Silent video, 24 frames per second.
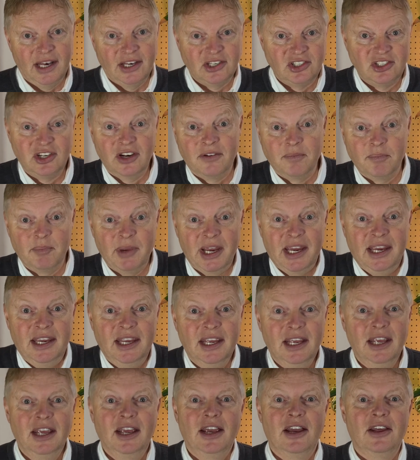it shouldn't be,
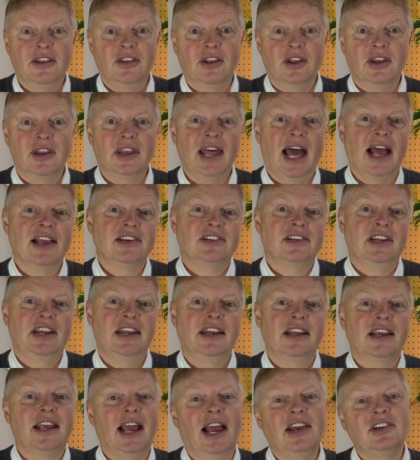then that's an
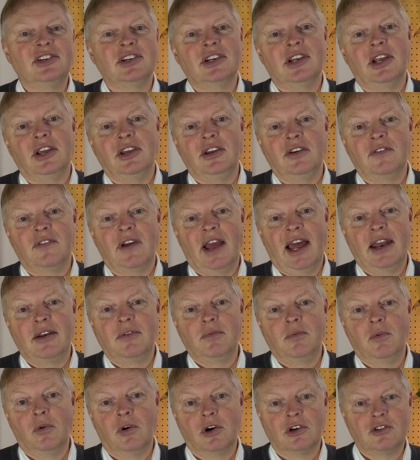indication that you've had
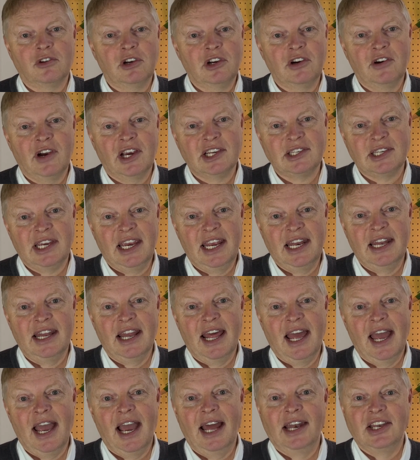water ingress in
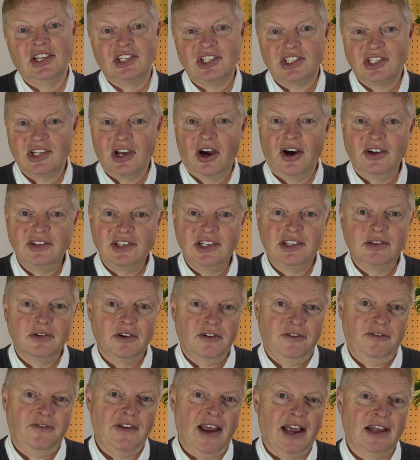there and it's started to
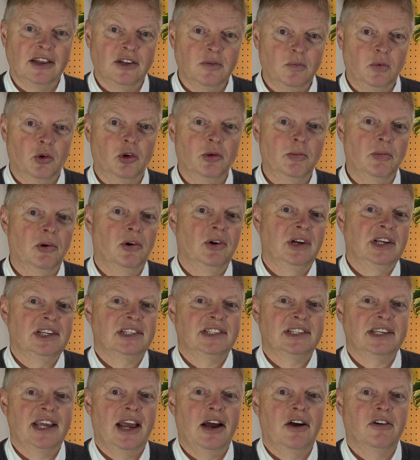affect the wallboard
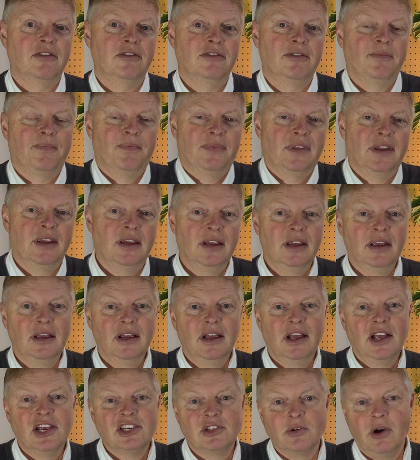itself.
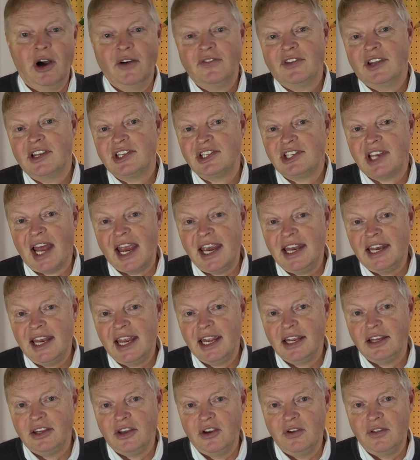So after the
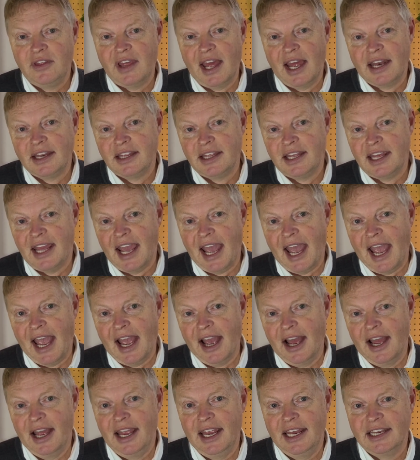staining, you then get,
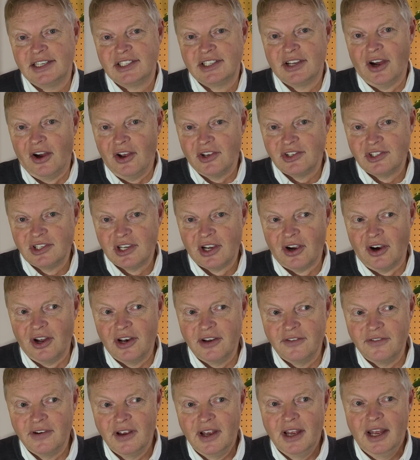it starts to kind
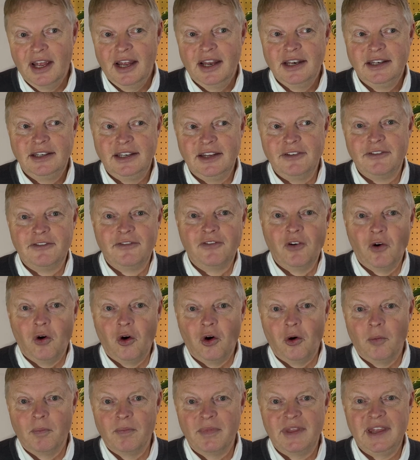of
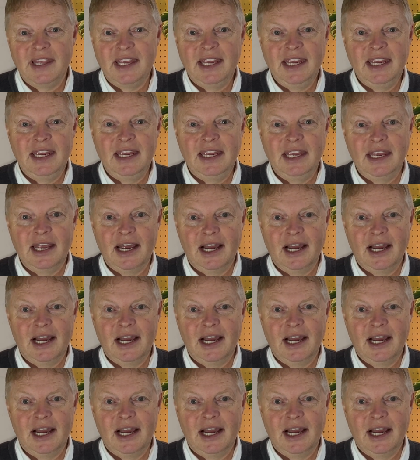deform the